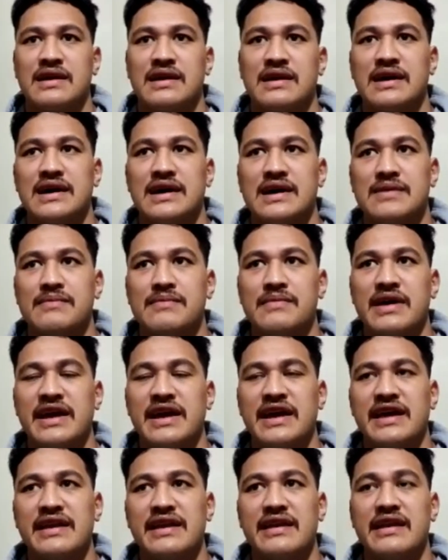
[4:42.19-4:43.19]

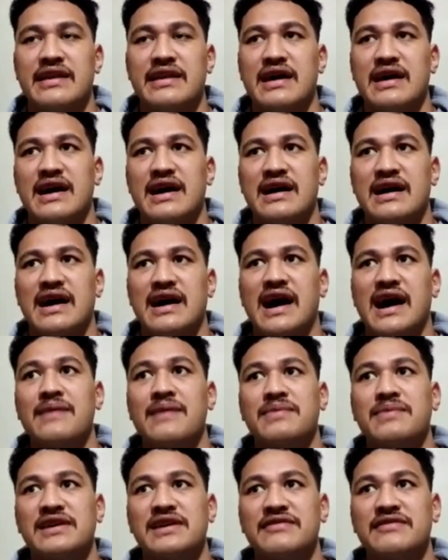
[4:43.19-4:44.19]
And I
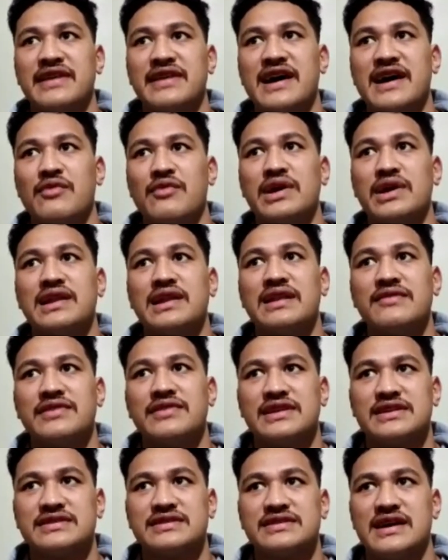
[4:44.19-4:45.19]
believe now we live in
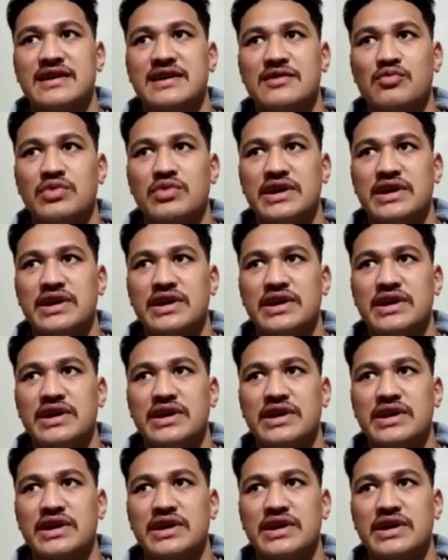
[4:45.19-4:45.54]
a time